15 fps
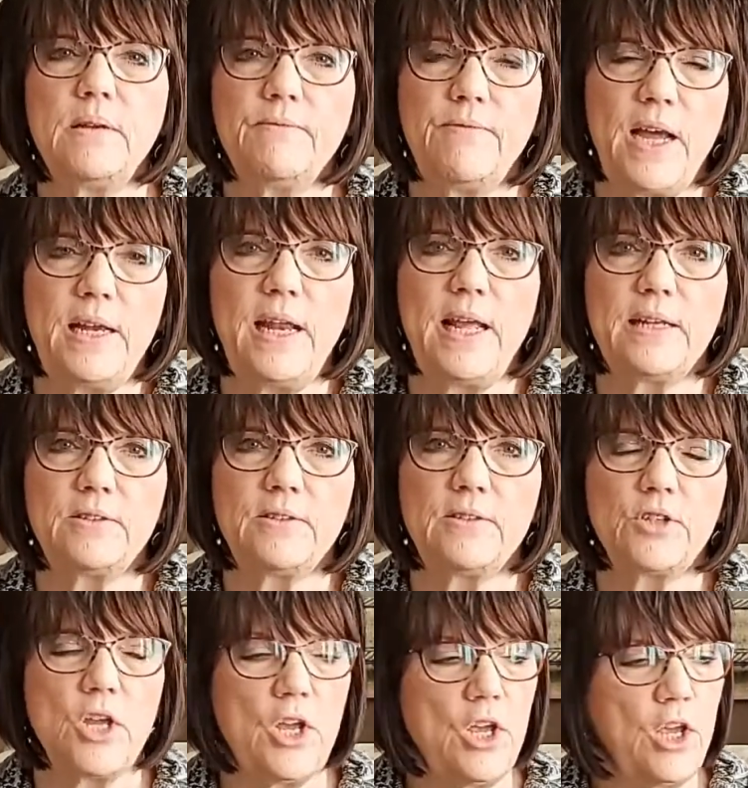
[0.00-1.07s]

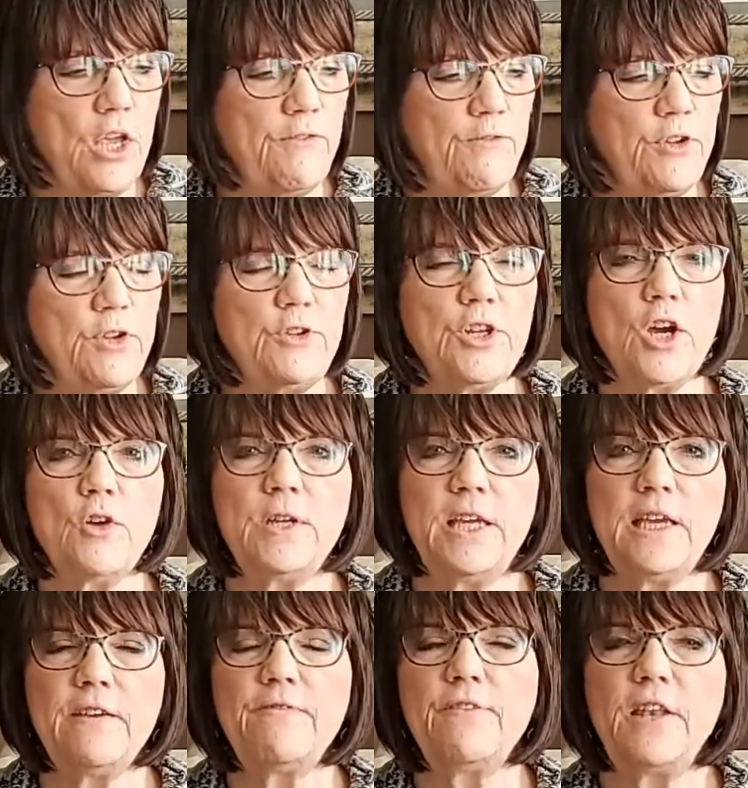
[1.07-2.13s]
finances. If you don't
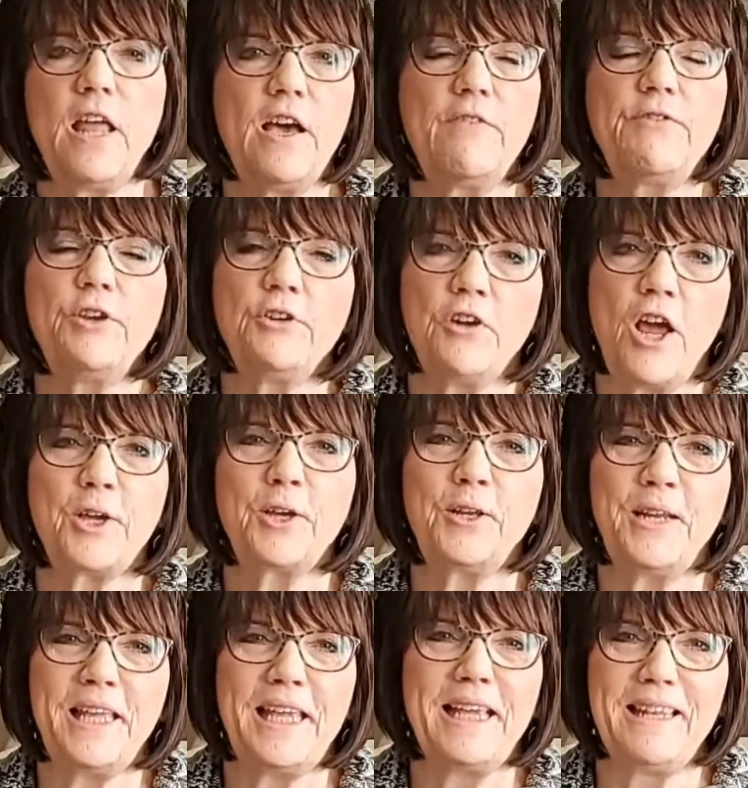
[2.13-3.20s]
give love, you're not going
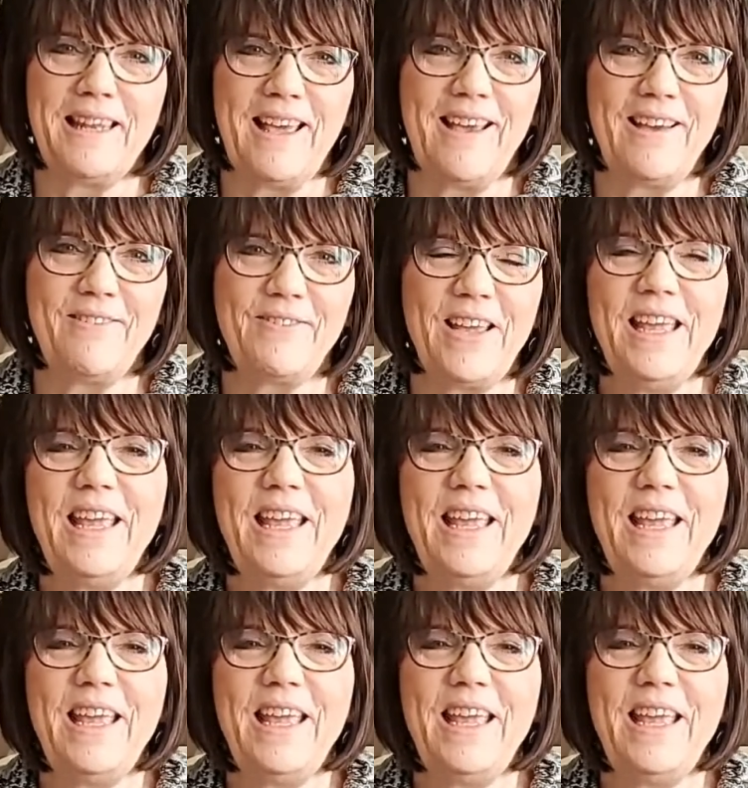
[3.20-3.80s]
to get love.